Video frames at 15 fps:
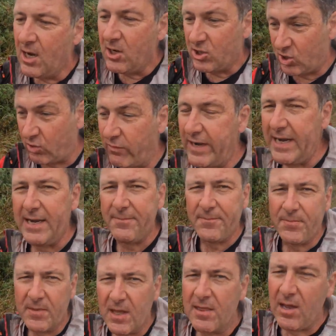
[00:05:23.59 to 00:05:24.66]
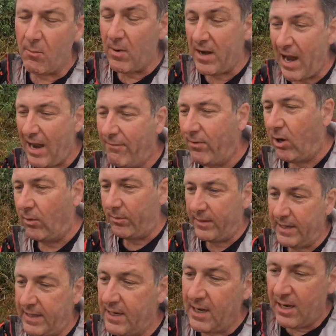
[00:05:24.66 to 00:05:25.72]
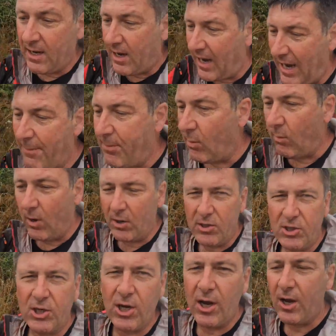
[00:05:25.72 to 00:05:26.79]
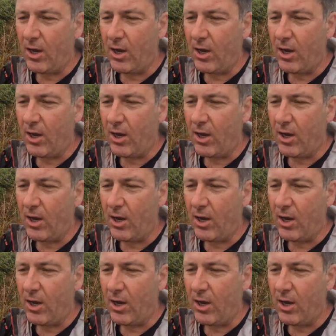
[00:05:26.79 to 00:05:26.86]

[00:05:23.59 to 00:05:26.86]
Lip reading: screen that we have on the Apple Watch